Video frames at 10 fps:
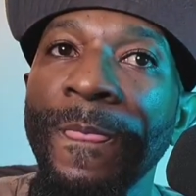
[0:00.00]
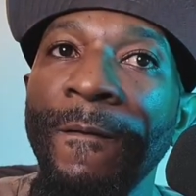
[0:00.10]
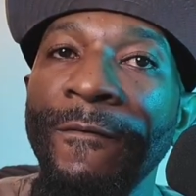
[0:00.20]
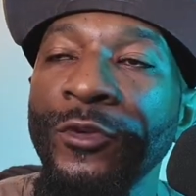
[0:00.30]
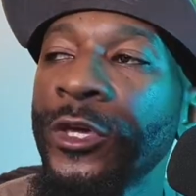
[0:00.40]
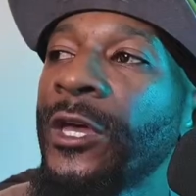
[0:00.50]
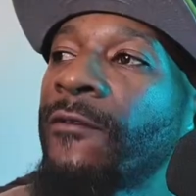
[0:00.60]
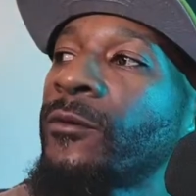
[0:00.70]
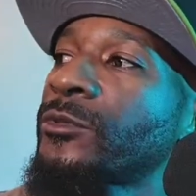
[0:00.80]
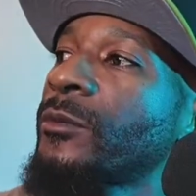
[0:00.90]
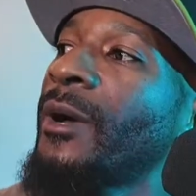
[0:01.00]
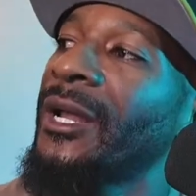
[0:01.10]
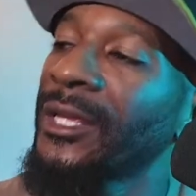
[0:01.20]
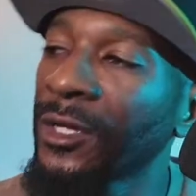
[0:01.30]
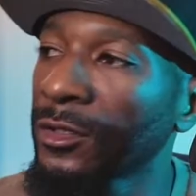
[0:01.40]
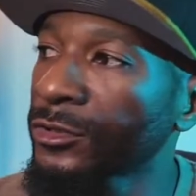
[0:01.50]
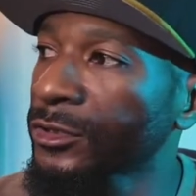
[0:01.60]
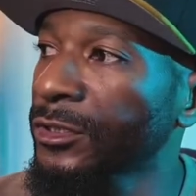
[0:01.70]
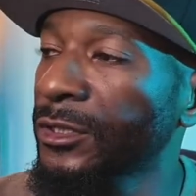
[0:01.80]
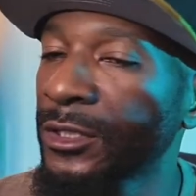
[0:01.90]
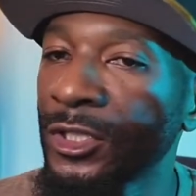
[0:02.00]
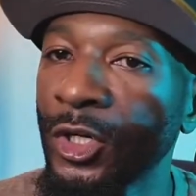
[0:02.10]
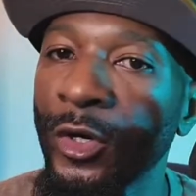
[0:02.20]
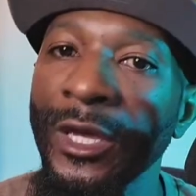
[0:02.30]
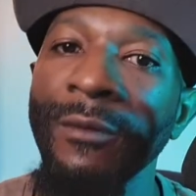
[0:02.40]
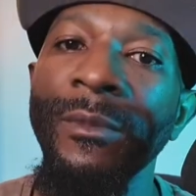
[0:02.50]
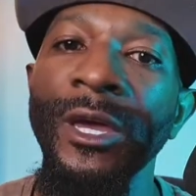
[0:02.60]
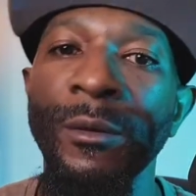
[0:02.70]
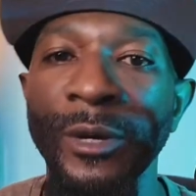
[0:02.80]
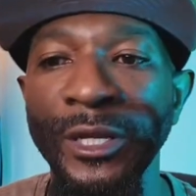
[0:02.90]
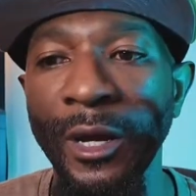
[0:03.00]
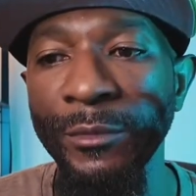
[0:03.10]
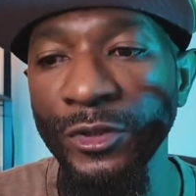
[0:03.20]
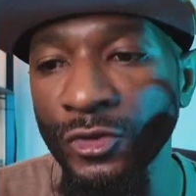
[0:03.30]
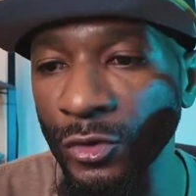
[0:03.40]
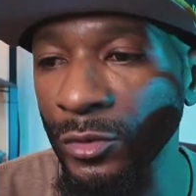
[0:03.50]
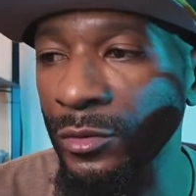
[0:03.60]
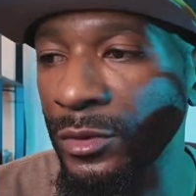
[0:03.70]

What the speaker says: if you hear from somebody else, it may or may not be true.